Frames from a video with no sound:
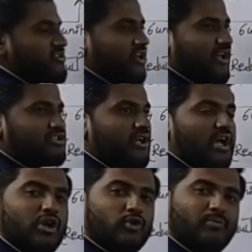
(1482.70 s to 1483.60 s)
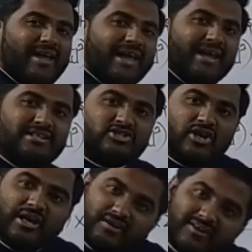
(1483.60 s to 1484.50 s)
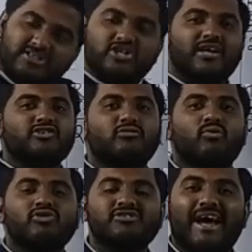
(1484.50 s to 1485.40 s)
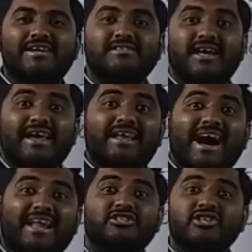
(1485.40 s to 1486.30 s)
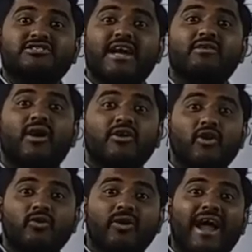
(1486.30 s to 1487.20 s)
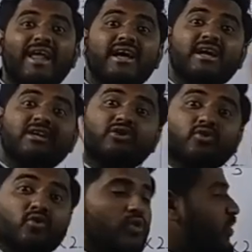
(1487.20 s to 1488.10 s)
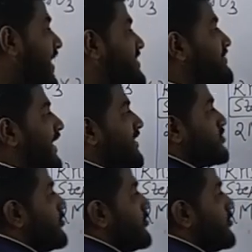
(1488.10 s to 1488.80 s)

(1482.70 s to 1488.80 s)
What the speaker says: 1 charge. To make it equal charge on both sides, in RHS side what you have to add? 2 OH minus